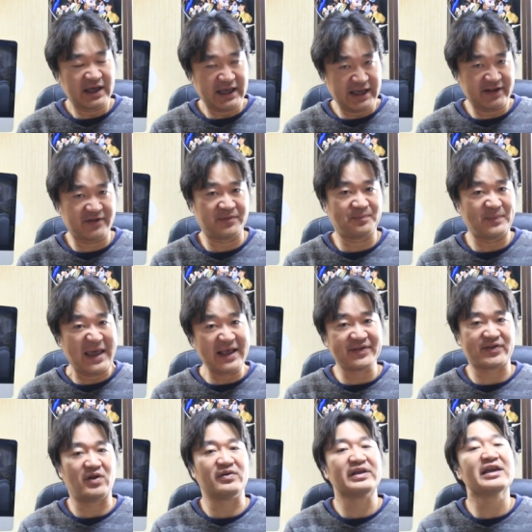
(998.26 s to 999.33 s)
is
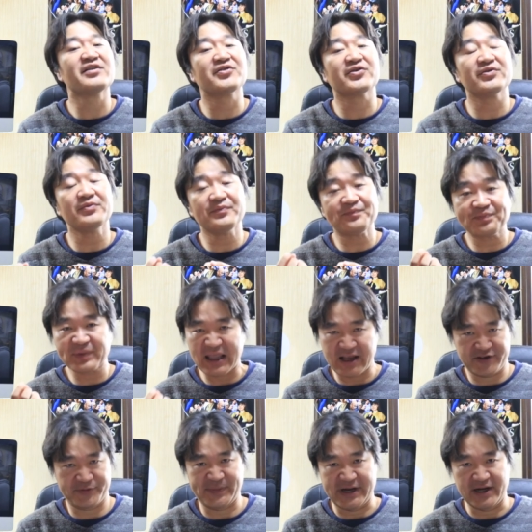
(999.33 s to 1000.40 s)
based on his
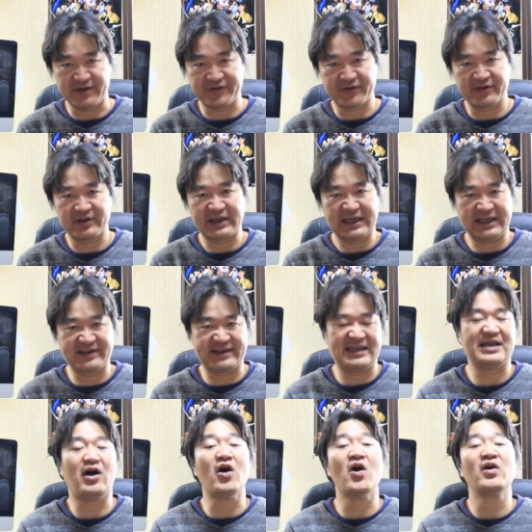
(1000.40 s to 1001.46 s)
experience. It's
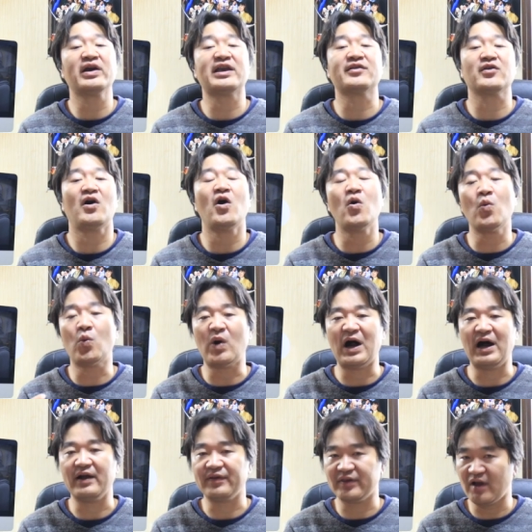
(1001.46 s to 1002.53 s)
on his own
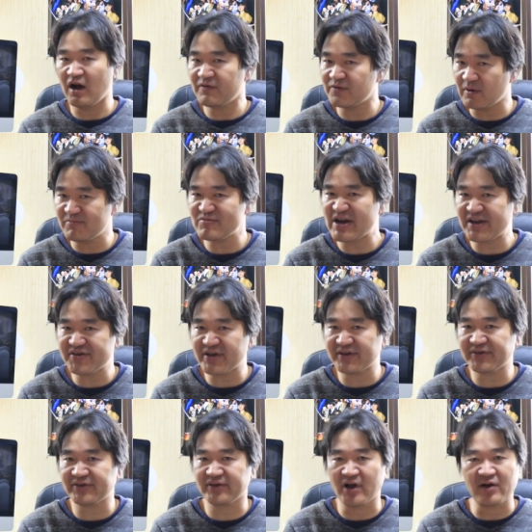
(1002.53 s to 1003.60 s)
word, not from
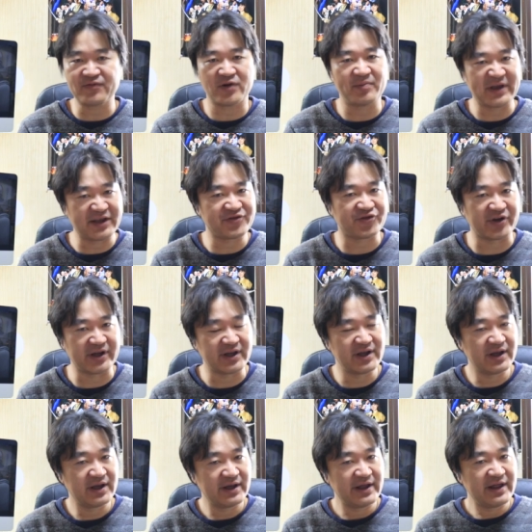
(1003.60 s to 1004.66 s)
religious, not from history.
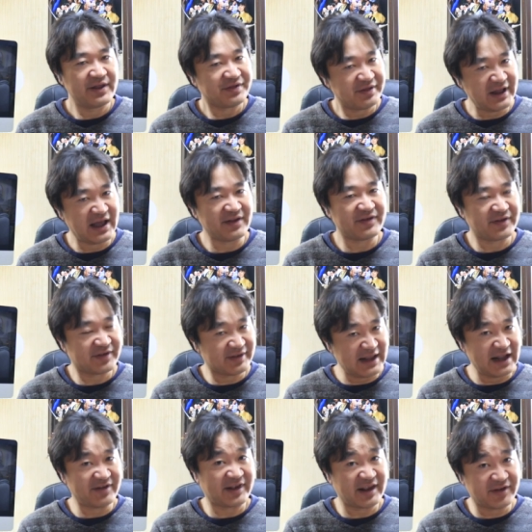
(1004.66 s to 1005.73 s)
That's,
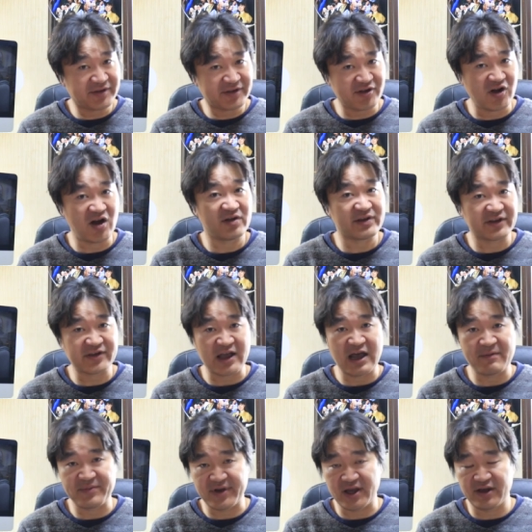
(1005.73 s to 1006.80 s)
that's his strong
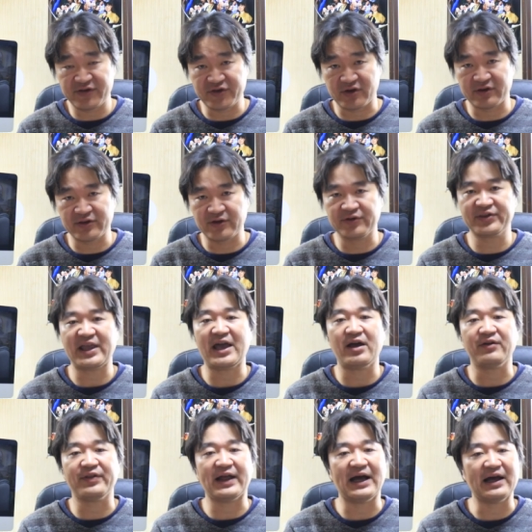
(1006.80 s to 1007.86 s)
determination to
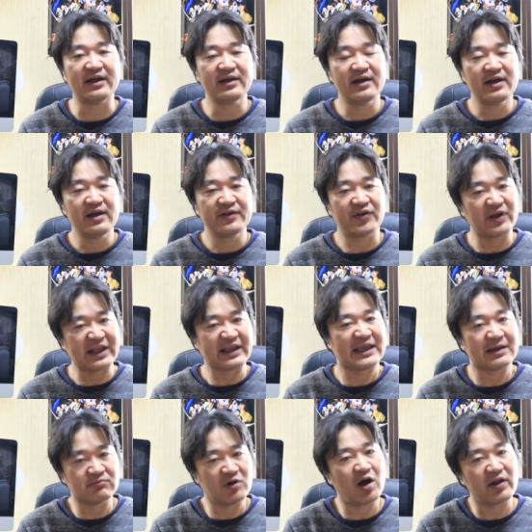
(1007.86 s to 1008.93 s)
tell that. So, and
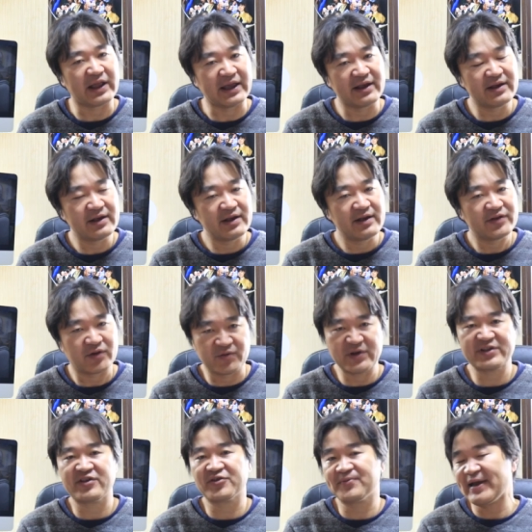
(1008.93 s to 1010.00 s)
he wrote it. So,
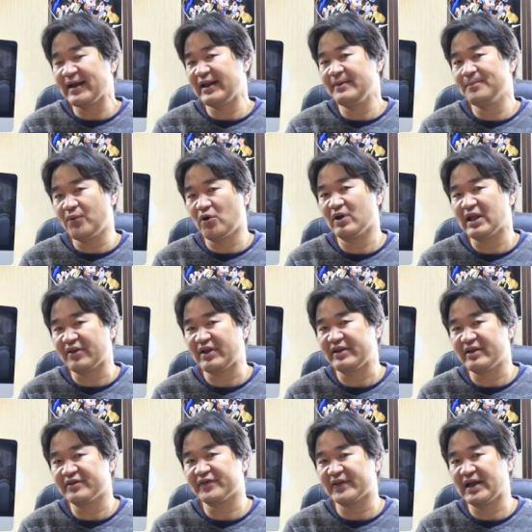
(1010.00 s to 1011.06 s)
which is very important to
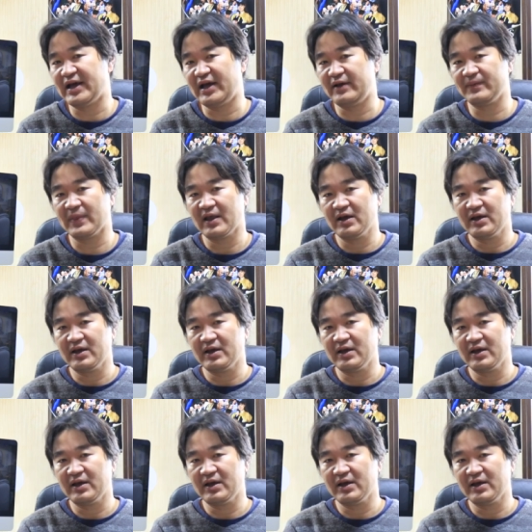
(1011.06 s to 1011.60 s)
understand